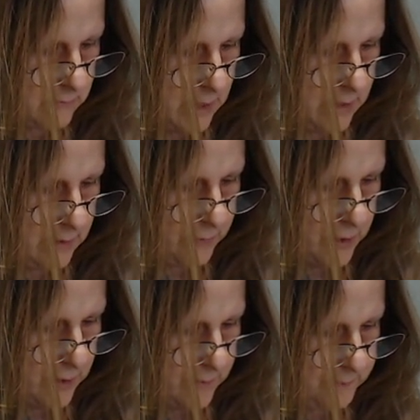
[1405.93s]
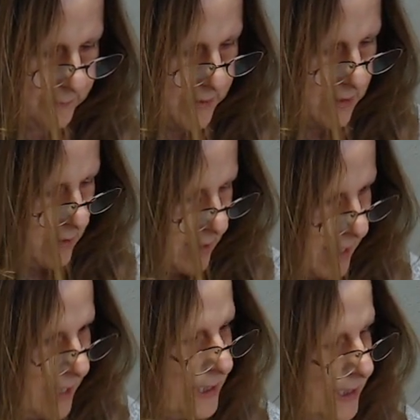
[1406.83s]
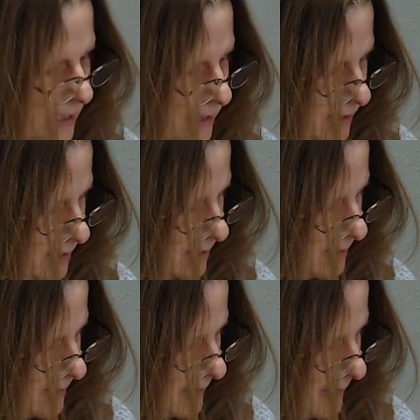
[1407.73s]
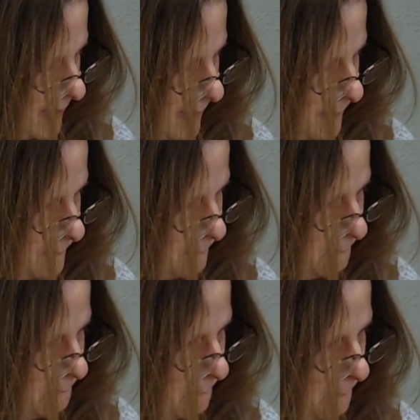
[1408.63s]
and Inferno. And it says this. Um,